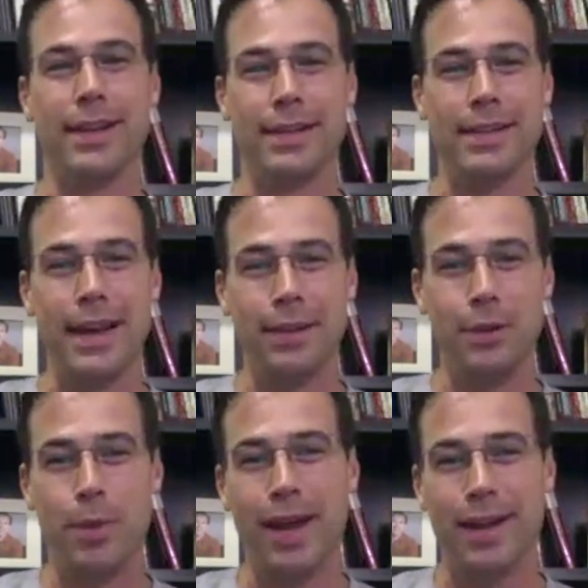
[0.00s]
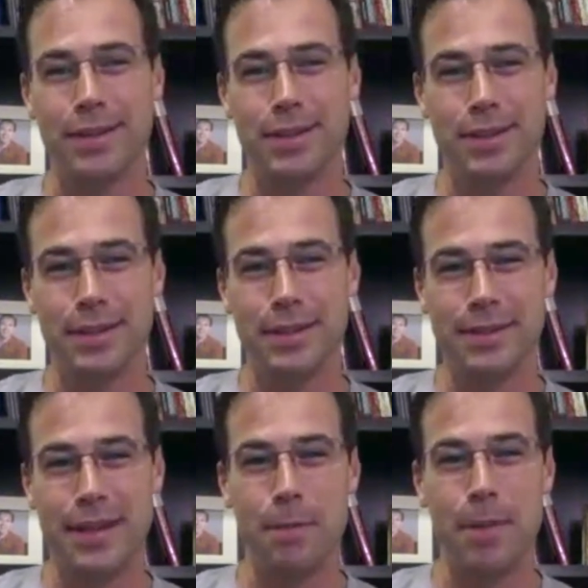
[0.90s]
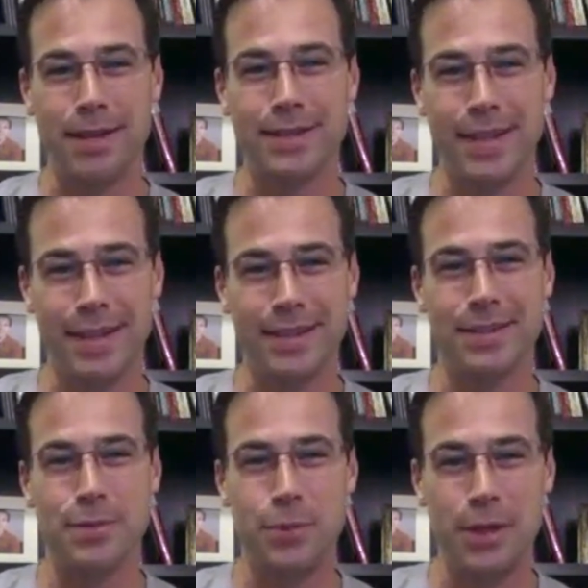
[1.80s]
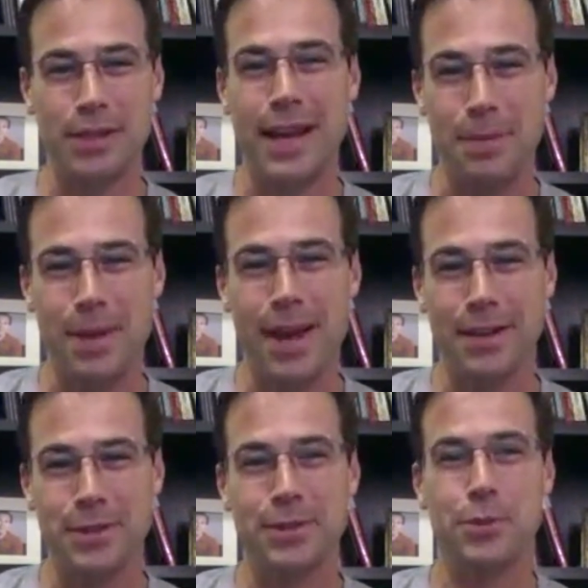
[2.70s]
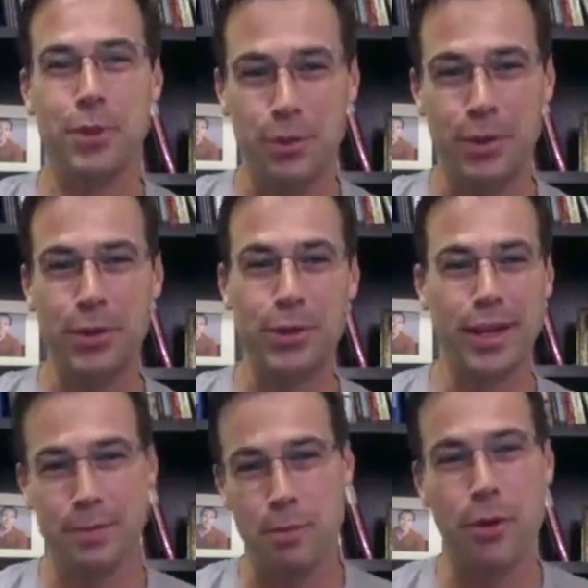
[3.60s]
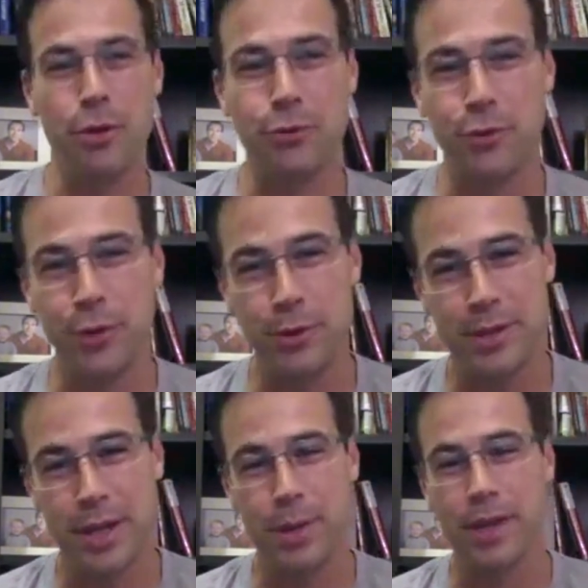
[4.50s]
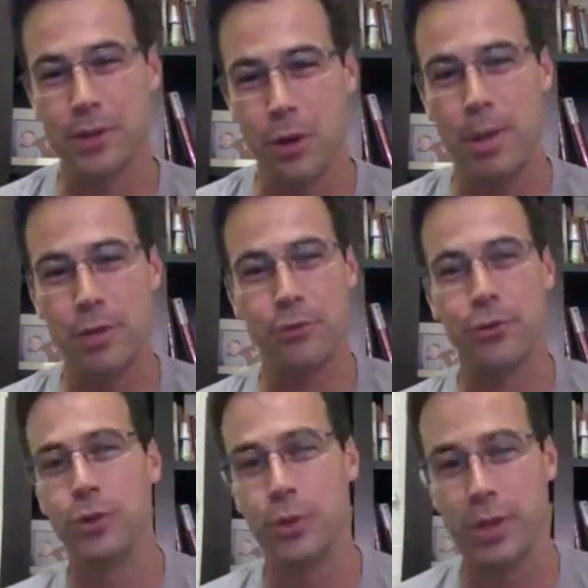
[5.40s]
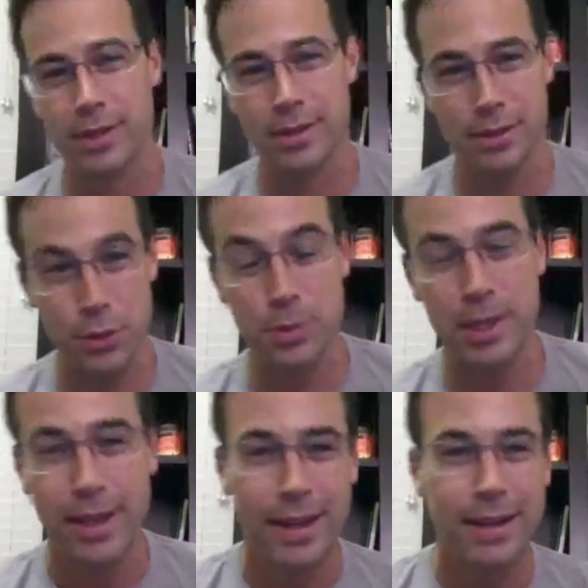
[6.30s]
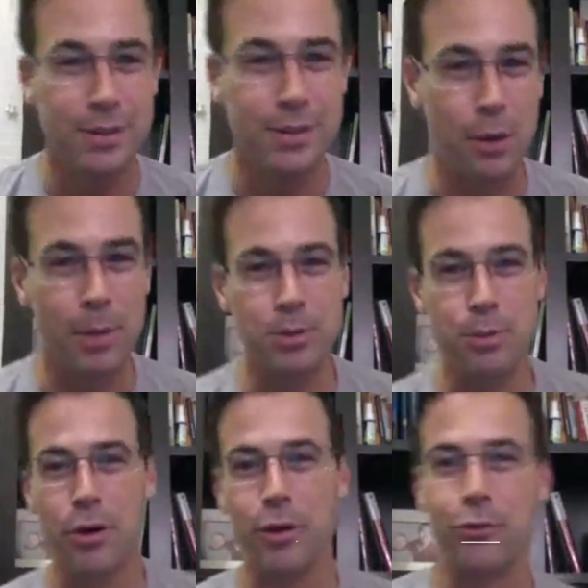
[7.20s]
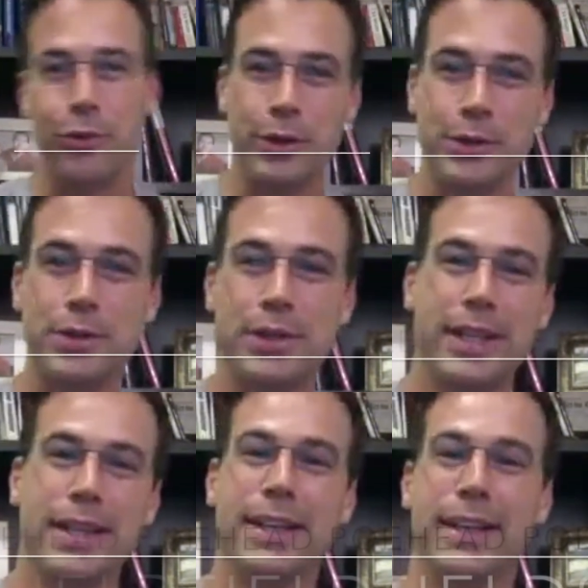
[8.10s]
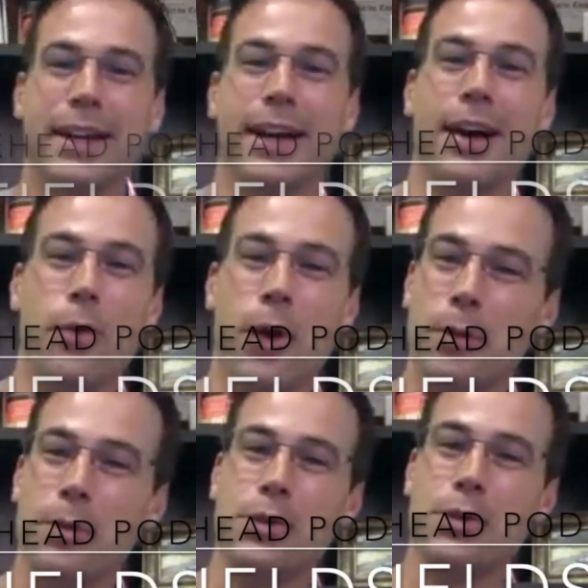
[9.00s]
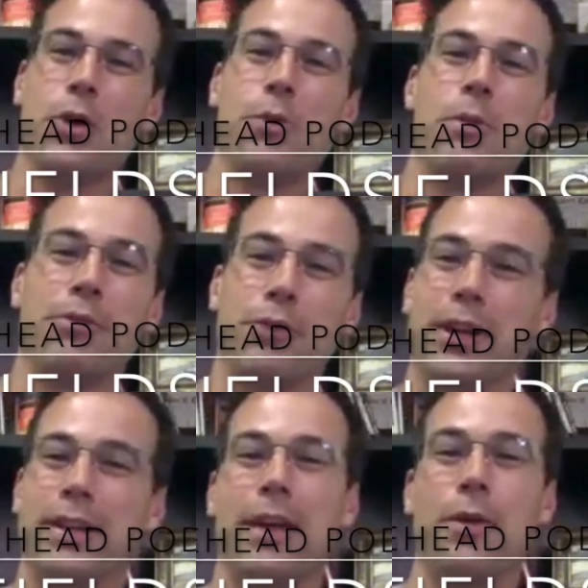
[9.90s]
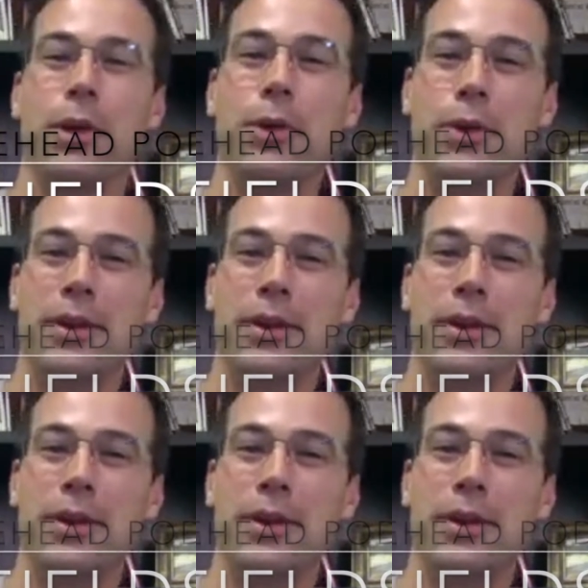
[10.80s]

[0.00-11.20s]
tiny little package. God makes things in really tiny packages, really, really good. That's Mario Fields today. We got Sgt Major Fields with us. Sgt Maj Mario Fields. Welcome to the show, my friend. How are you?